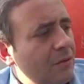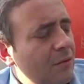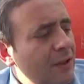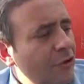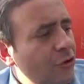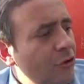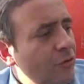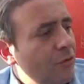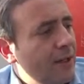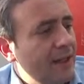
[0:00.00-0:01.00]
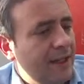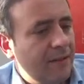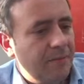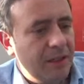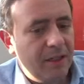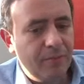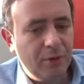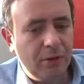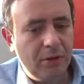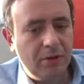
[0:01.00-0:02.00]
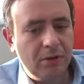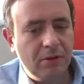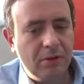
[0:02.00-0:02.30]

well, should we let people